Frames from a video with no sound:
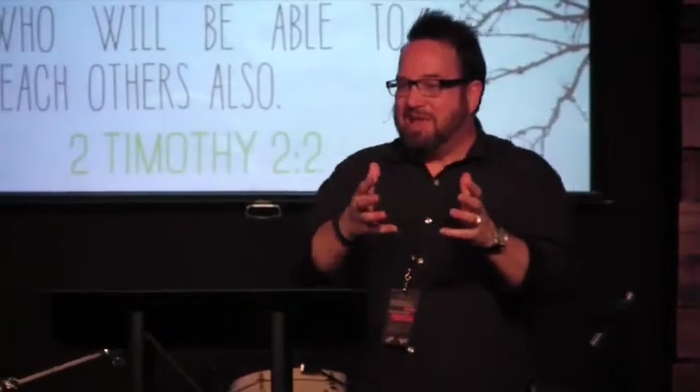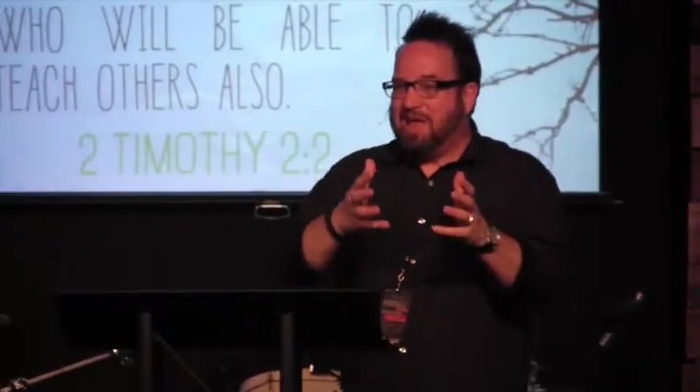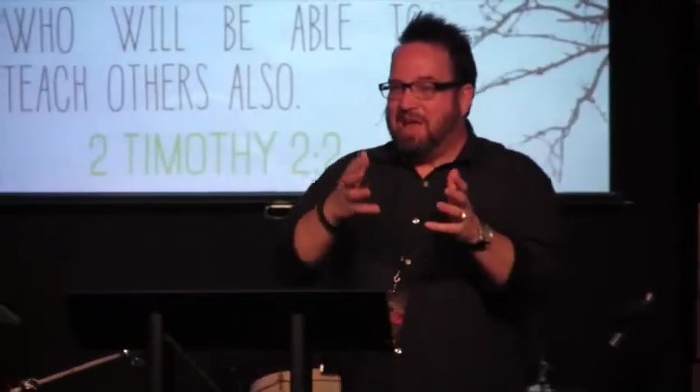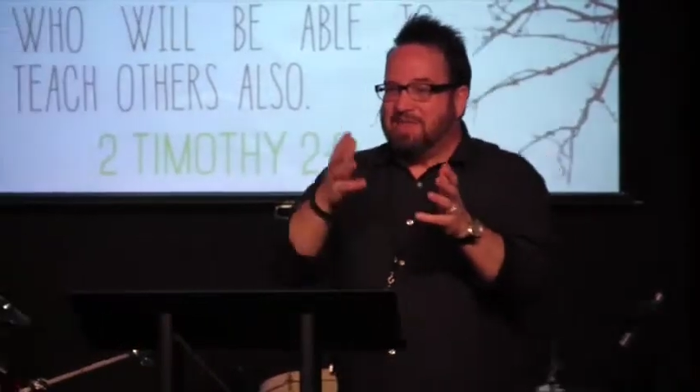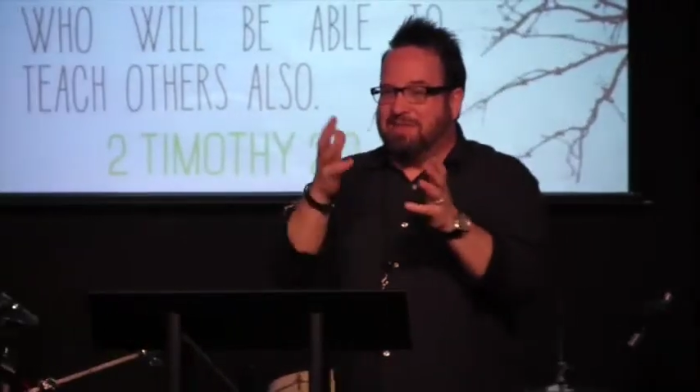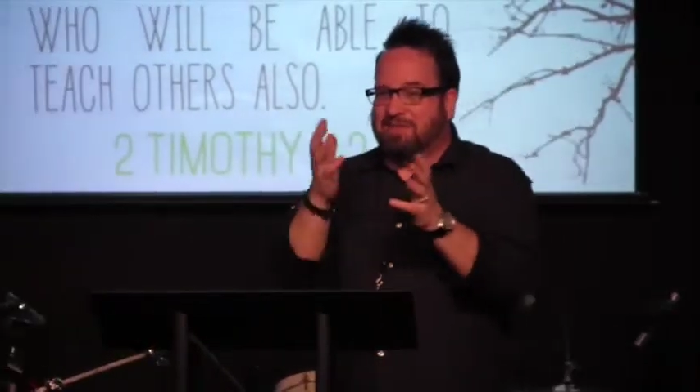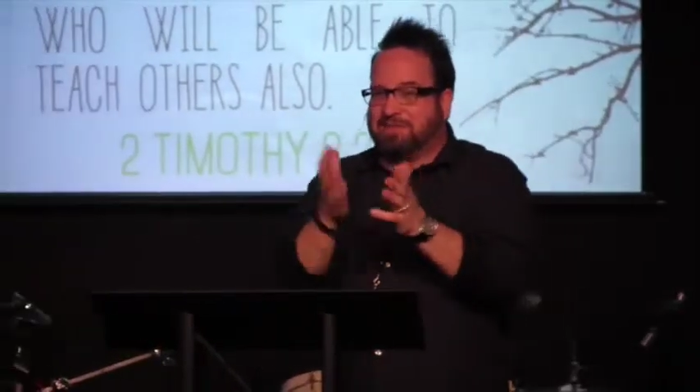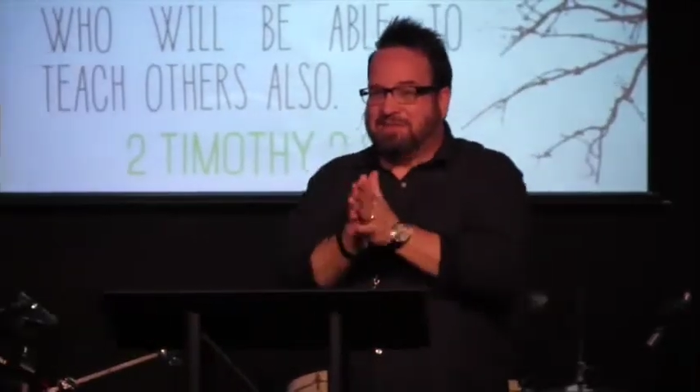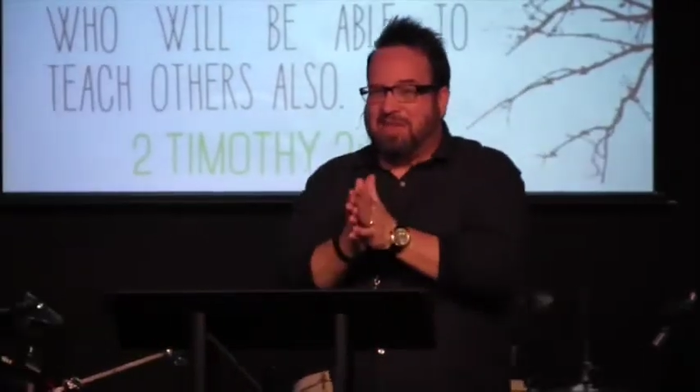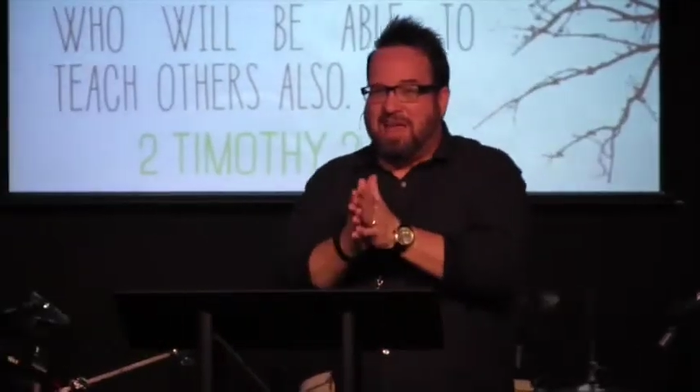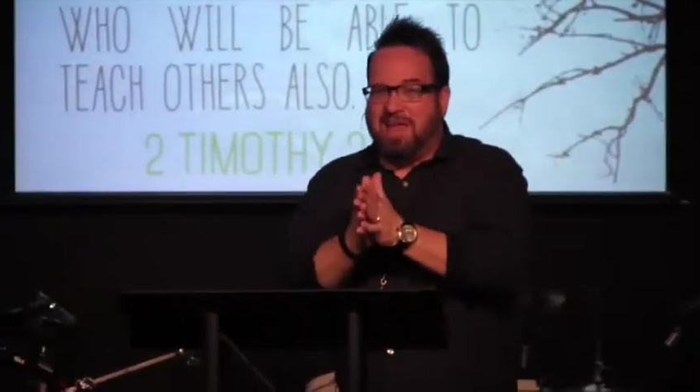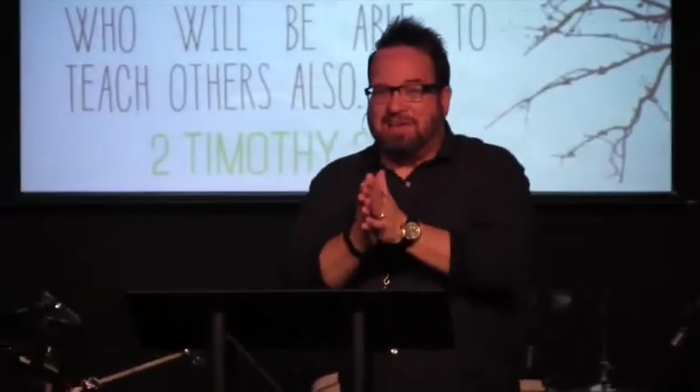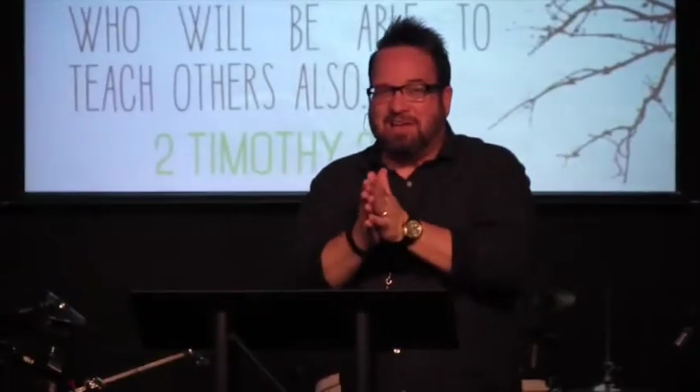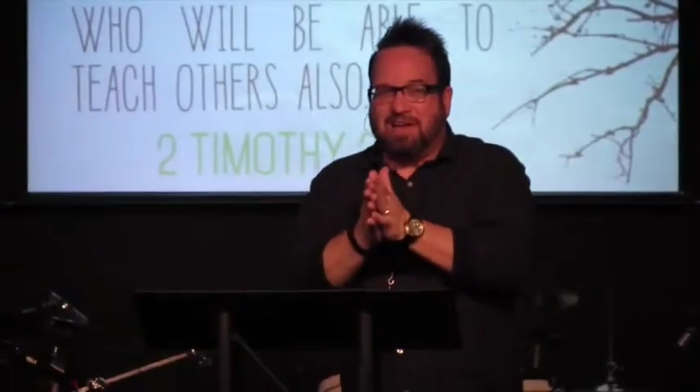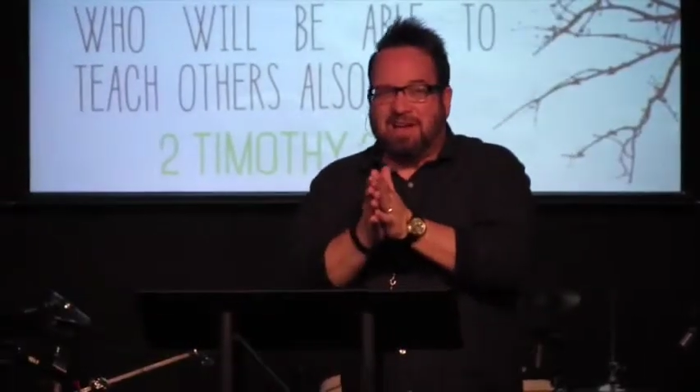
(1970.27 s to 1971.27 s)
and then
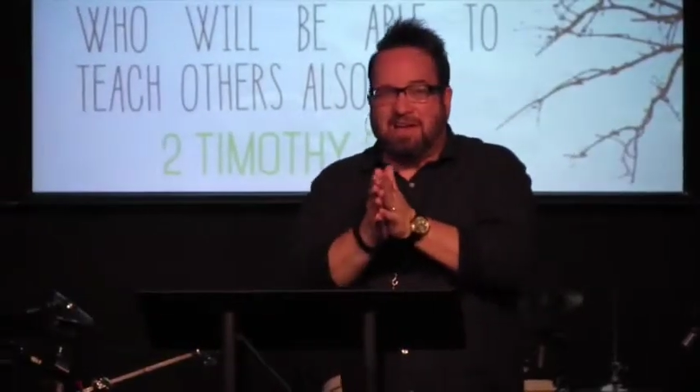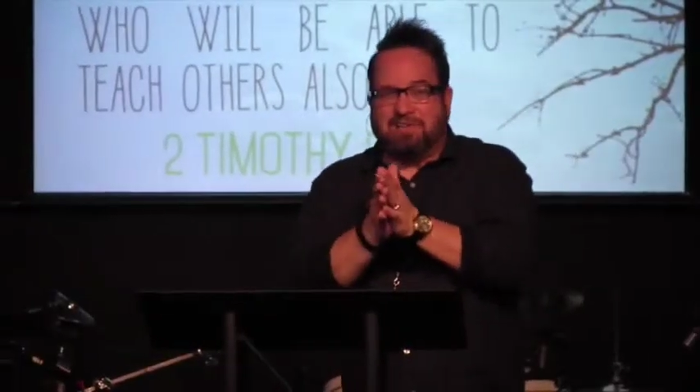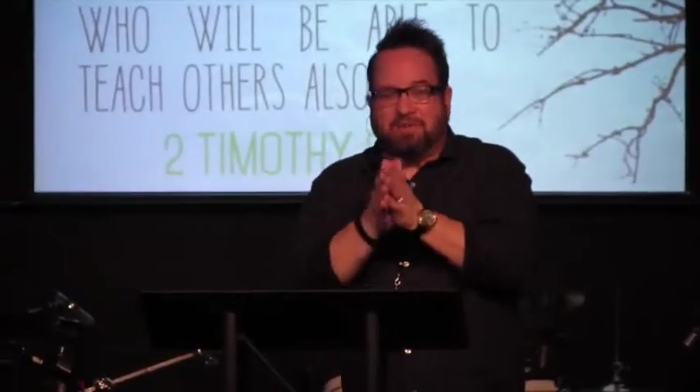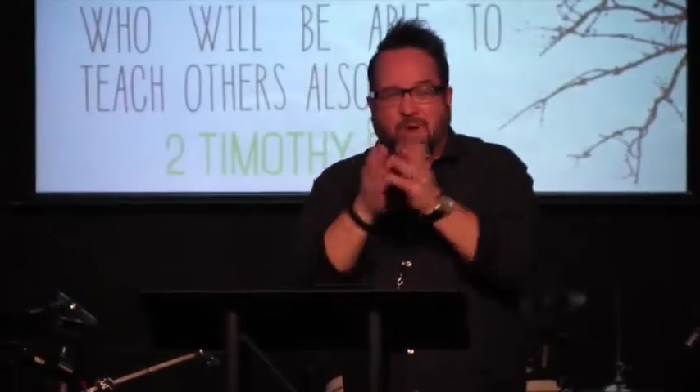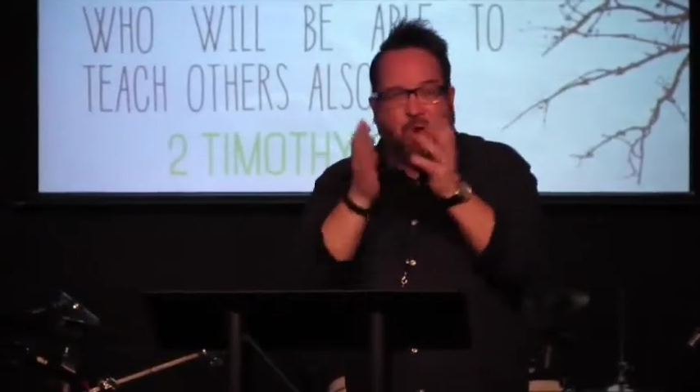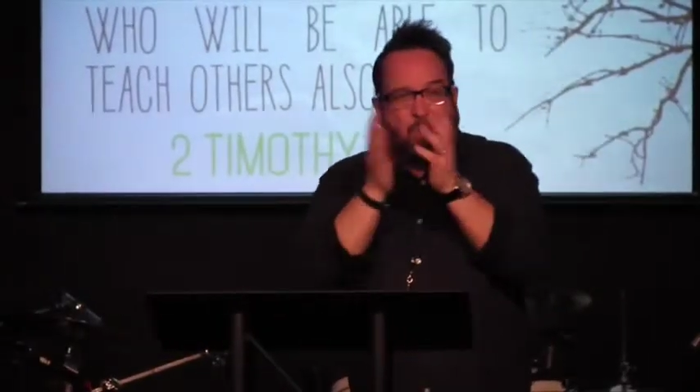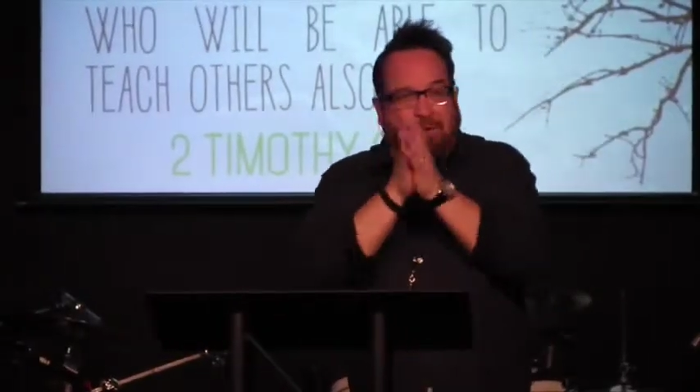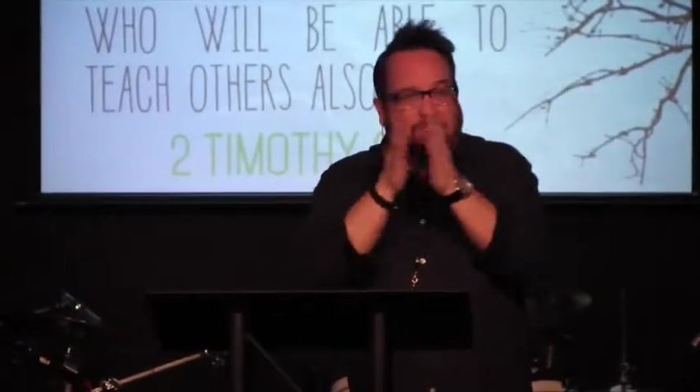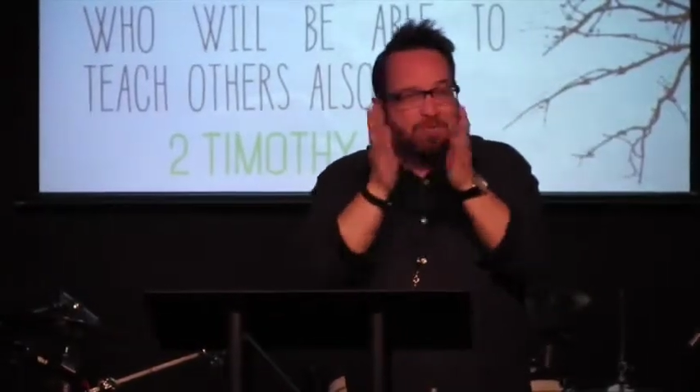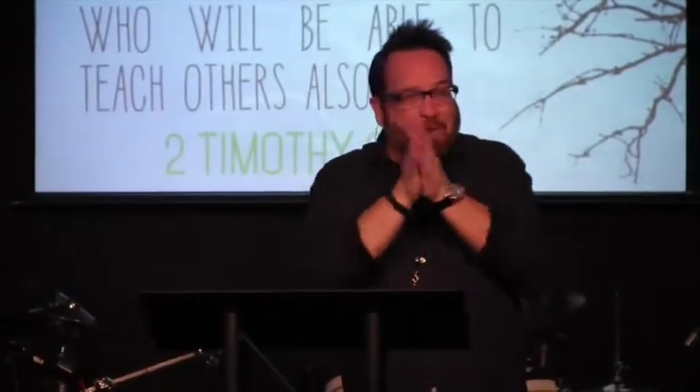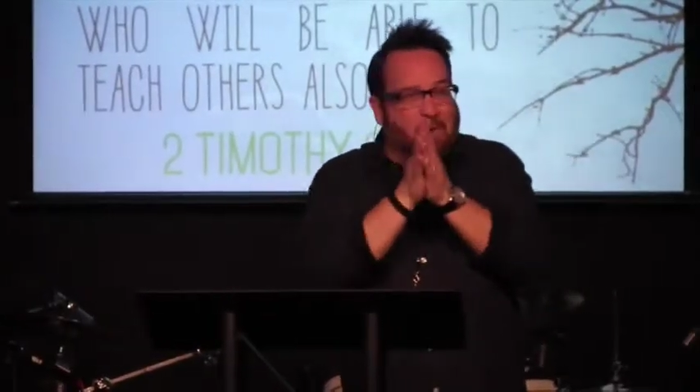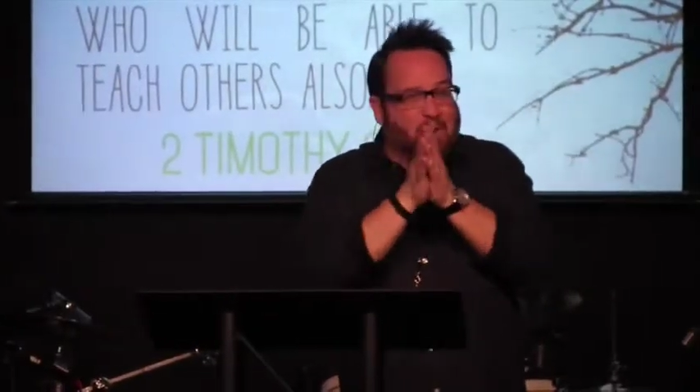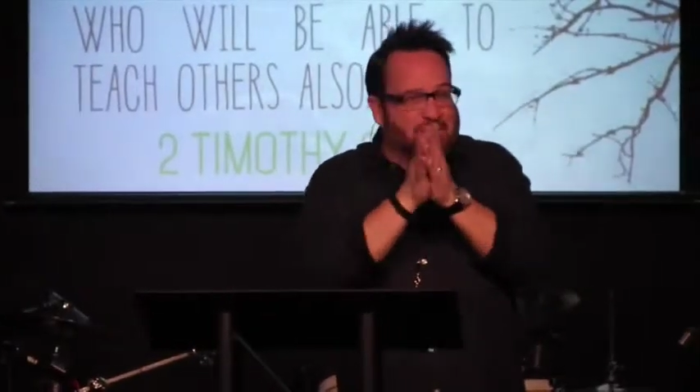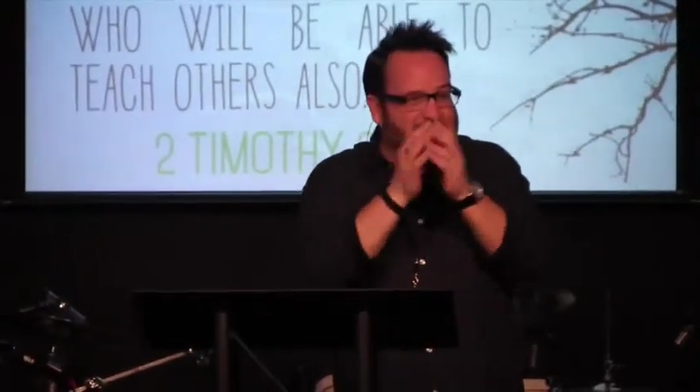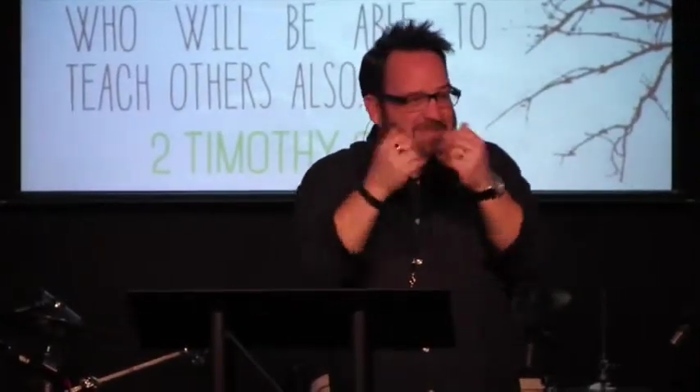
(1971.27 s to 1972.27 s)
saying to us, all
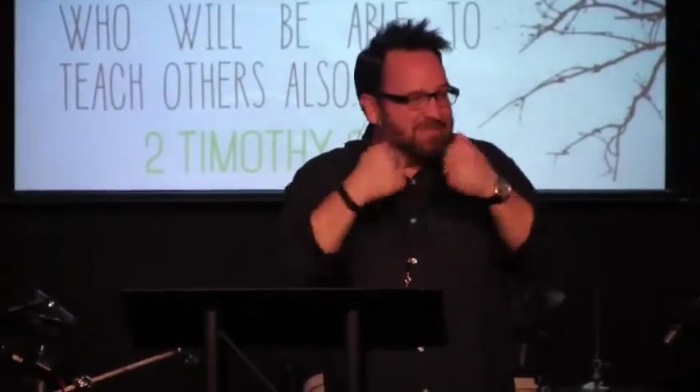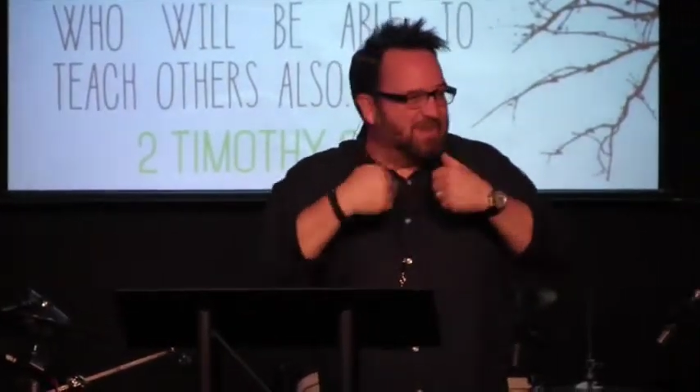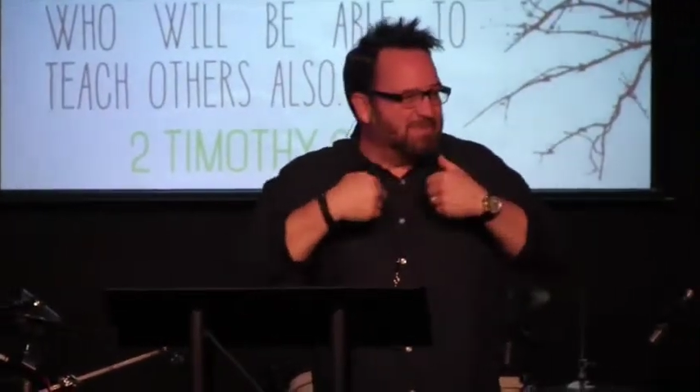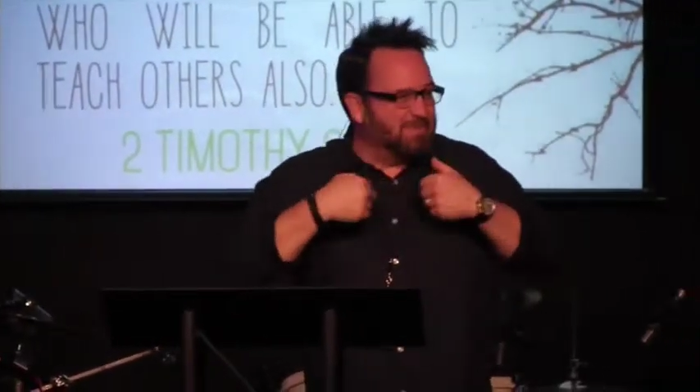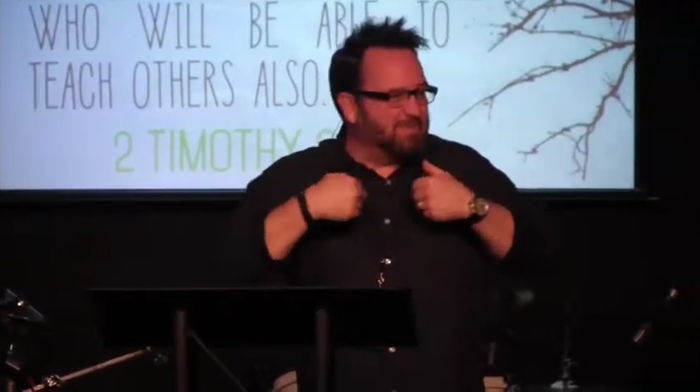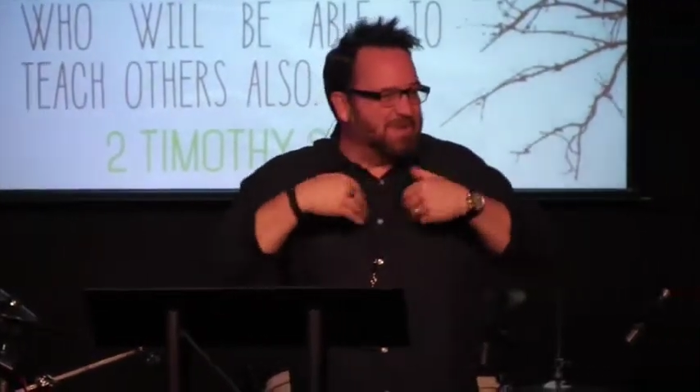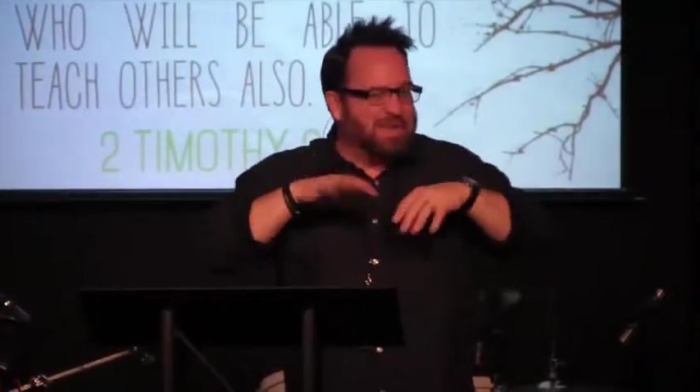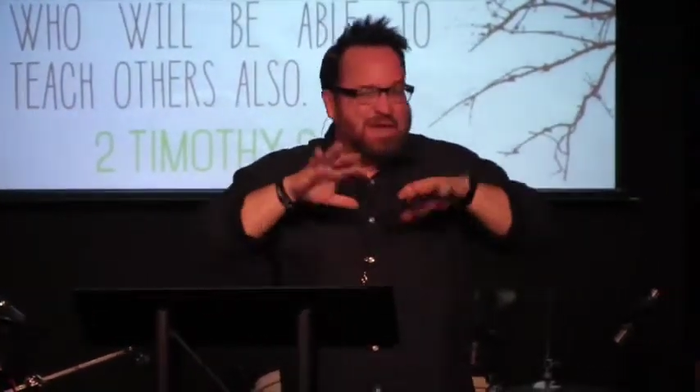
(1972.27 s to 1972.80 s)
authority is given to me.